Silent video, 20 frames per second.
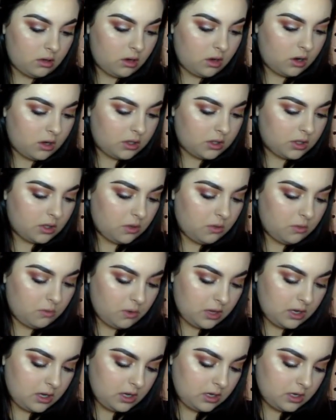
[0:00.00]
Also
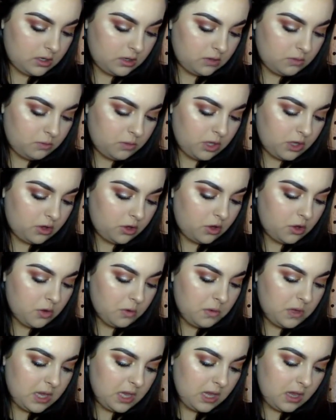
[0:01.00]
went in with
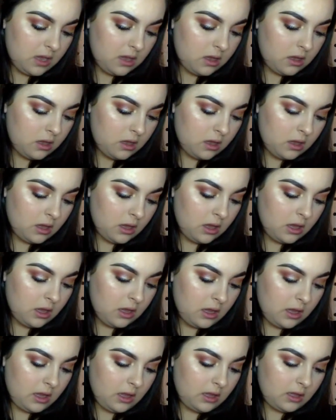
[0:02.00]
Kooky,
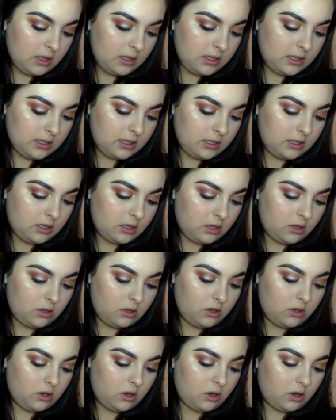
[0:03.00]
and this is
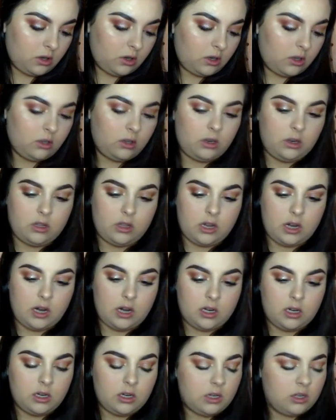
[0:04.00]
another dark color that
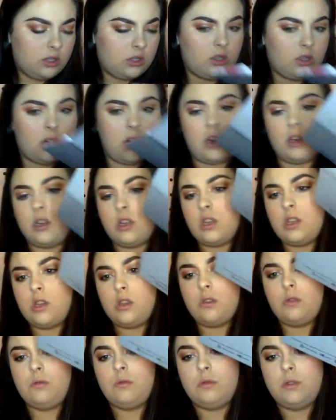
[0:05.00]
I tried to
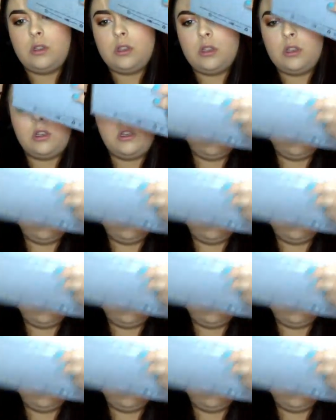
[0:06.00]
use.